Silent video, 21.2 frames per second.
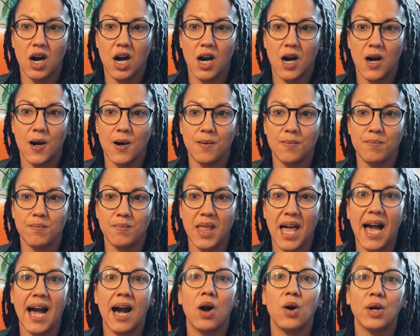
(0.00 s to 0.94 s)

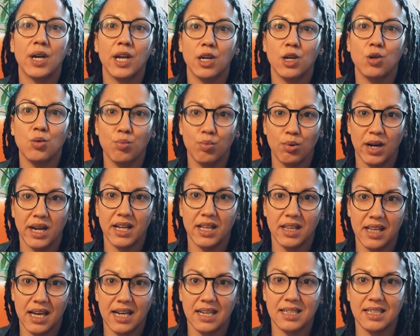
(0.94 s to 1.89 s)
how can you break
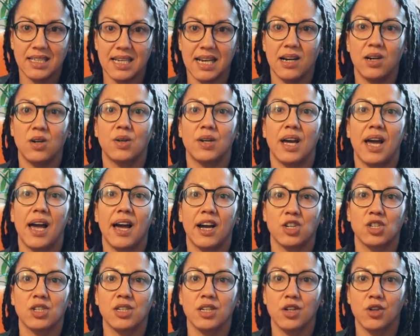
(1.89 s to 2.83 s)
that down
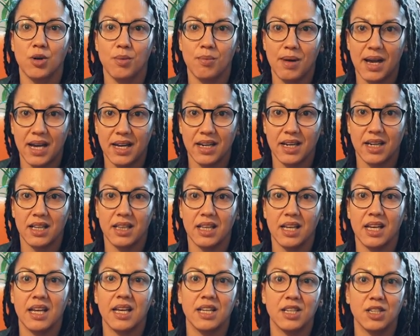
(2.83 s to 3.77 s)
actually
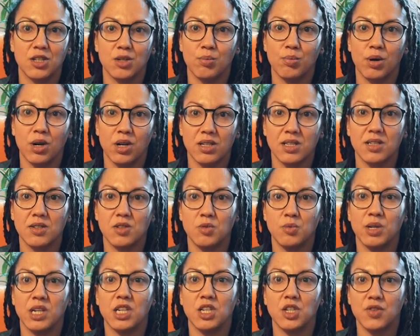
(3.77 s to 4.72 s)
grammatically into parts of
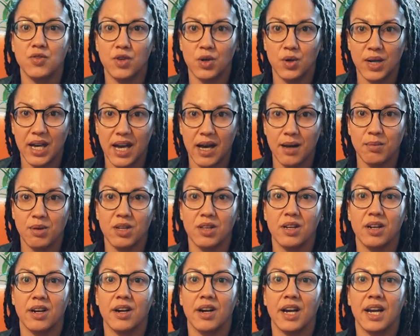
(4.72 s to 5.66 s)
speech,
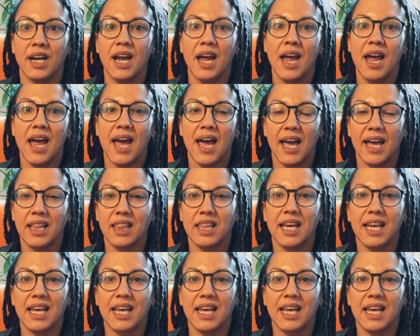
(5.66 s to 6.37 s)
vocabulary, and